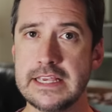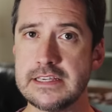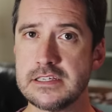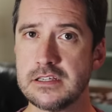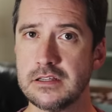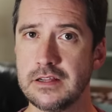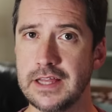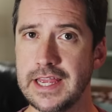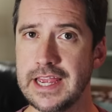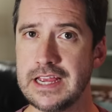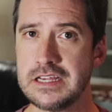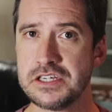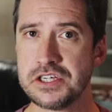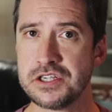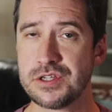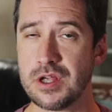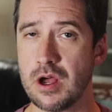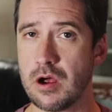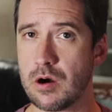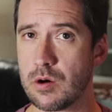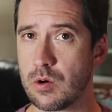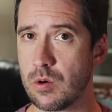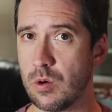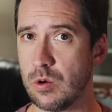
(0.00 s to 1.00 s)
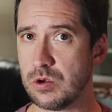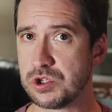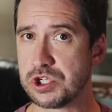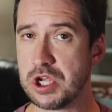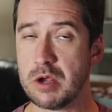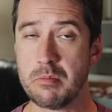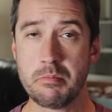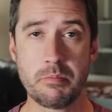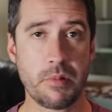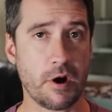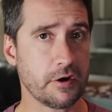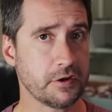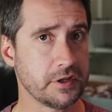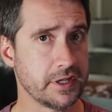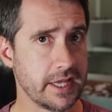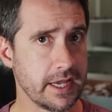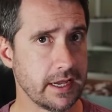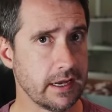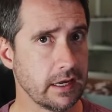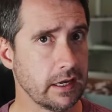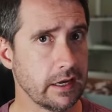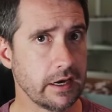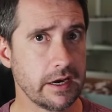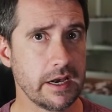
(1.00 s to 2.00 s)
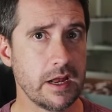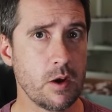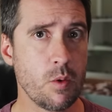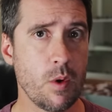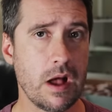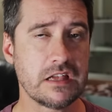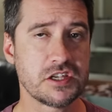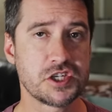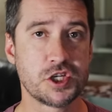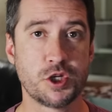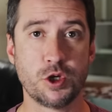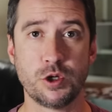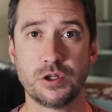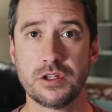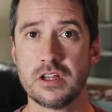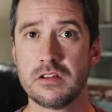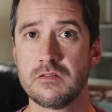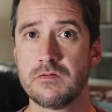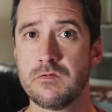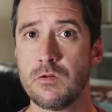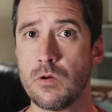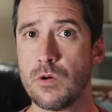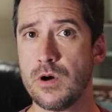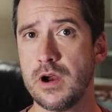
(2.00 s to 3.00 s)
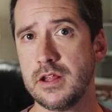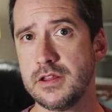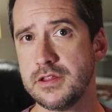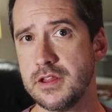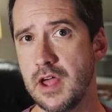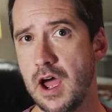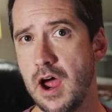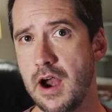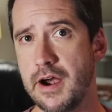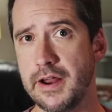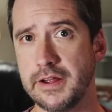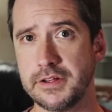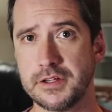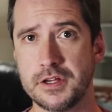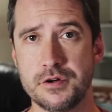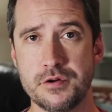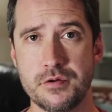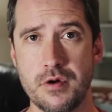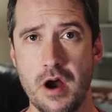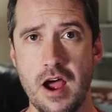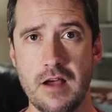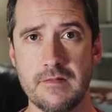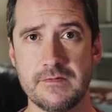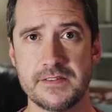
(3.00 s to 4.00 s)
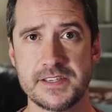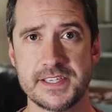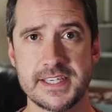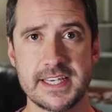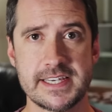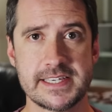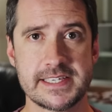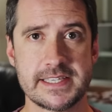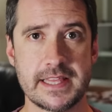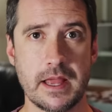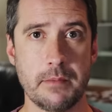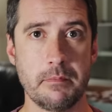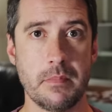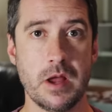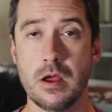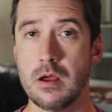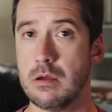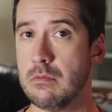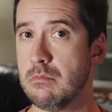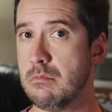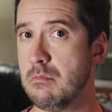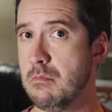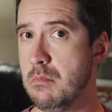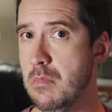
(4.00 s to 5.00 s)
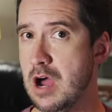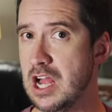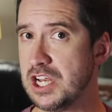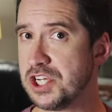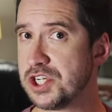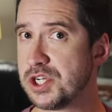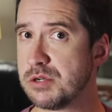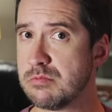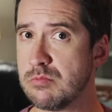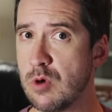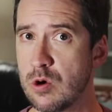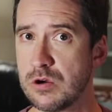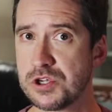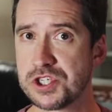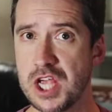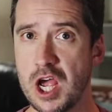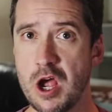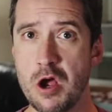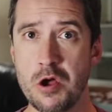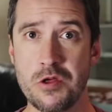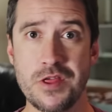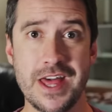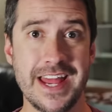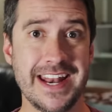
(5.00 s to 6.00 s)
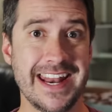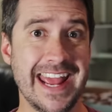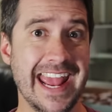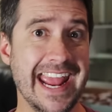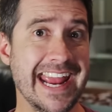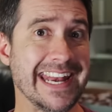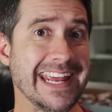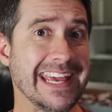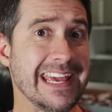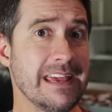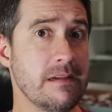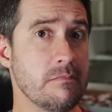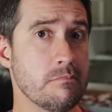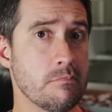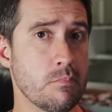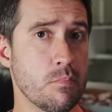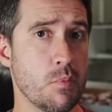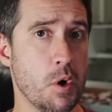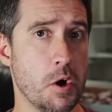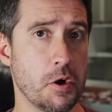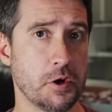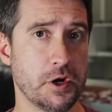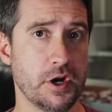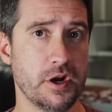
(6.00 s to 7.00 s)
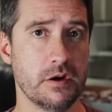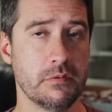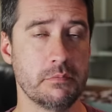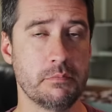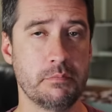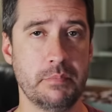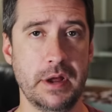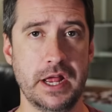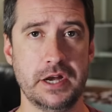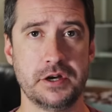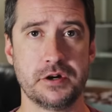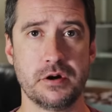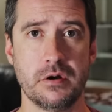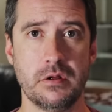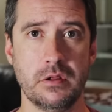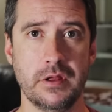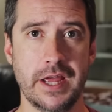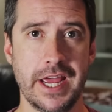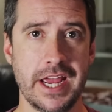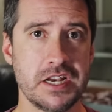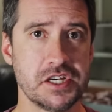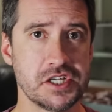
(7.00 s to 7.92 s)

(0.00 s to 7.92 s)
Diesel engines are also particularly well suited for a direct drive system, much more so than any modern petrol